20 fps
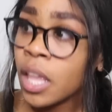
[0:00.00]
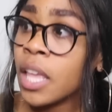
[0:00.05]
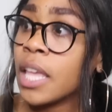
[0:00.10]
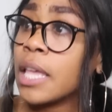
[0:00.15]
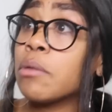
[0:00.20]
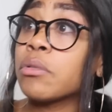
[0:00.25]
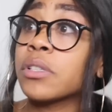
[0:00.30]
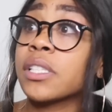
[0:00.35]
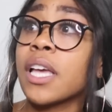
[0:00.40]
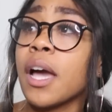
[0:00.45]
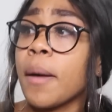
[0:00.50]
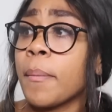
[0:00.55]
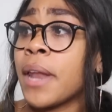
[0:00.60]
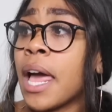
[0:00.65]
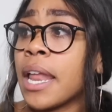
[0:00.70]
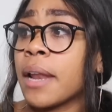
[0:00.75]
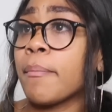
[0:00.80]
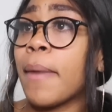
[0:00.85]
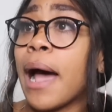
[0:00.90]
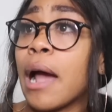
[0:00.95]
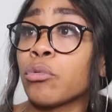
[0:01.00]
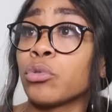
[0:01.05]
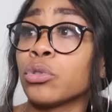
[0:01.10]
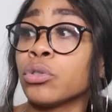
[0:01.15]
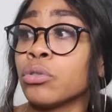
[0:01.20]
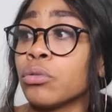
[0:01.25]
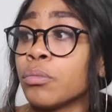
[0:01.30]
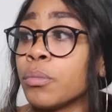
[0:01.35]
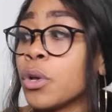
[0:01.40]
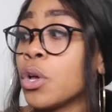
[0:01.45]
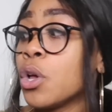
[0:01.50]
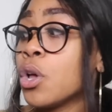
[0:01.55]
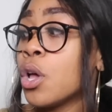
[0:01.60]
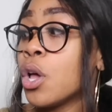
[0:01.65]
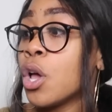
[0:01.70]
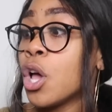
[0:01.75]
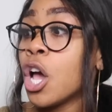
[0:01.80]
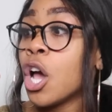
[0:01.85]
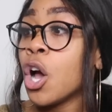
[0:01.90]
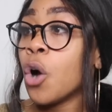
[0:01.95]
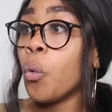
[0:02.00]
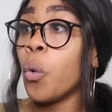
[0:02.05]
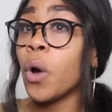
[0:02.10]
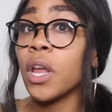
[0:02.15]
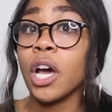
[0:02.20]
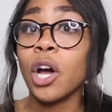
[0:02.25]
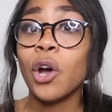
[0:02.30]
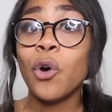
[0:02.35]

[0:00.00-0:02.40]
he was coming out of my room with